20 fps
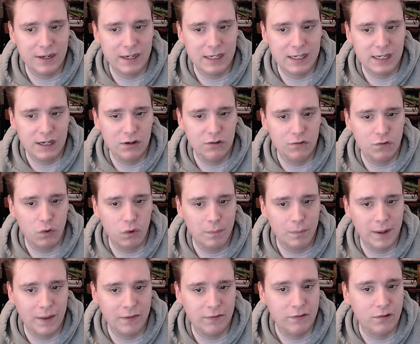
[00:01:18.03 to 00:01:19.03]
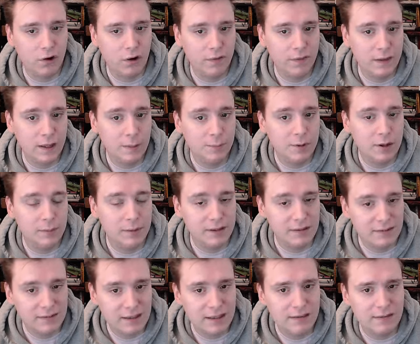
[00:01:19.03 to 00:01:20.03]
years old by the start of the upcoming
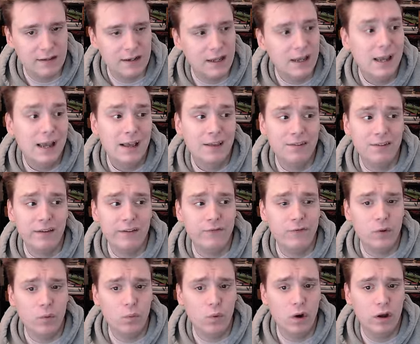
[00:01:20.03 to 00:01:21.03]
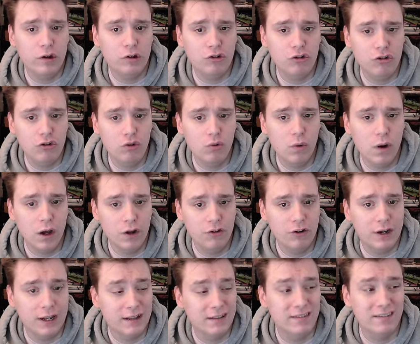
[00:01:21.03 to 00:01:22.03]
season. 6'1",
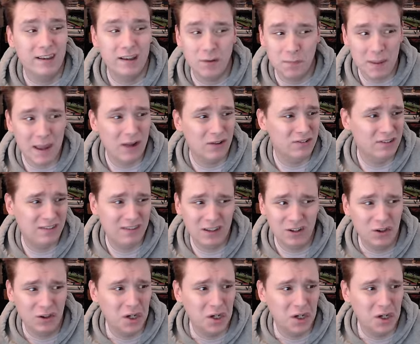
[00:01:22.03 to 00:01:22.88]
206 pounds, still an